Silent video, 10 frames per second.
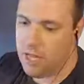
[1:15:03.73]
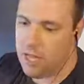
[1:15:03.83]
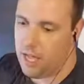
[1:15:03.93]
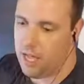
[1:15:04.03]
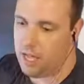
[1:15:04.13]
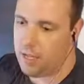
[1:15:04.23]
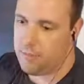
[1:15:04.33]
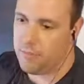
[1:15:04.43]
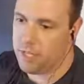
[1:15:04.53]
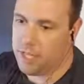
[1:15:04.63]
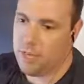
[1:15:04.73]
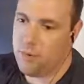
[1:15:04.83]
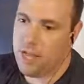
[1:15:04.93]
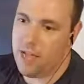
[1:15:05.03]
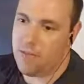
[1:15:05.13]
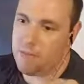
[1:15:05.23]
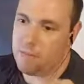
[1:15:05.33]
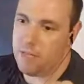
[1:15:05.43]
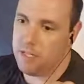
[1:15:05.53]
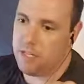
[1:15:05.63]
a key would have
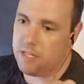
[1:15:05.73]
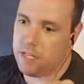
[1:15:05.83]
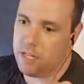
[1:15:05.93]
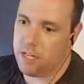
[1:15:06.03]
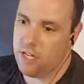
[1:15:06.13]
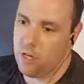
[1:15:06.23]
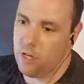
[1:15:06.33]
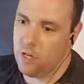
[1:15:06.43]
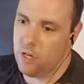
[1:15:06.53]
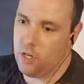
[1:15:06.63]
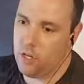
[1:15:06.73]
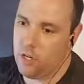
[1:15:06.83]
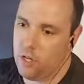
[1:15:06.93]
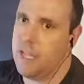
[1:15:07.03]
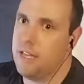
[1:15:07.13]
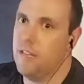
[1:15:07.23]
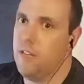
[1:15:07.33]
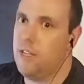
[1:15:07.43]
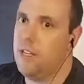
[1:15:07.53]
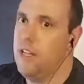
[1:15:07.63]
a hole in the end of
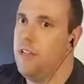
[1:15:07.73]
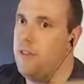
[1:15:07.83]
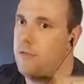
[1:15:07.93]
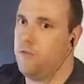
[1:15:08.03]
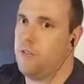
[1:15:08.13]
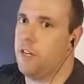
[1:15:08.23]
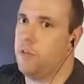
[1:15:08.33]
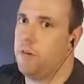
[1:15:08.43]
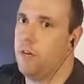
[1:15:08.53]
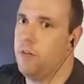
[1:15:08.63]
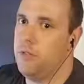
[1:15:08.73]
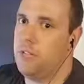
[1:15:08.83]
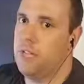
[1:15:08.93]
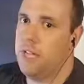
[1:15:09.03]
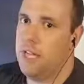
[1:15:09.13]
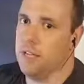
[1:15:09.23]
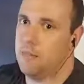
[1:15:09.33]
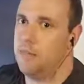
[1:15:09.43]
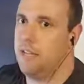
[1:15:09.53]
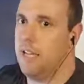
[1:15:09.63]
it that would fit on a post, and a
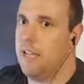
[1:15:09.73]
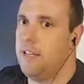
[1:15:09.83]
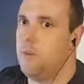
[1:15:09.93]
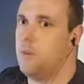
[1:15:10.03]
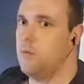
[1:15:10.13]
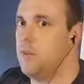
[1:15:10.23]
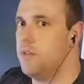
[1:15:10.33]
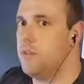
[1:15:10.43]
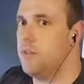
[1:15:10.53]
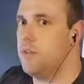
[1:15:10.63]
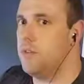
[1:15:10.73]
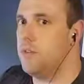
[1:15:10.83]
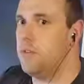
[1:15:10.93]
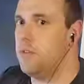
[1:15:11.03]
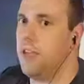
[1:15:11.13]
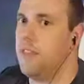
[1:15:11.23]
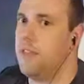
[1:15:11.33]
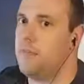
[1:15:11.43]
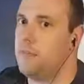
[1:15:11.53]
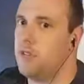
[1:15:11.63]
blade that would rotate around, and
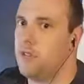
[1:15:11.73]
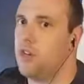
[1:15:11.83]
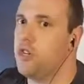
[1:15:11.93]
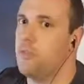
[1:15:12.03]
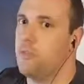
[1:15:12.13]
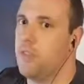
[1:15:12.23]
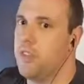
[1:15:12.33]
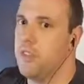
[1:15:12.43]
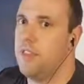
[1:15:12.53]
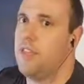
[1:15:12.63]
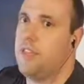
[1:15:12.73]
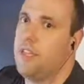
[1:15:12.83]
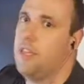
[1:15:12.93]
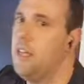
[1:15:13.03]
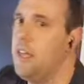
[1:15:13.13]
the obstruction within the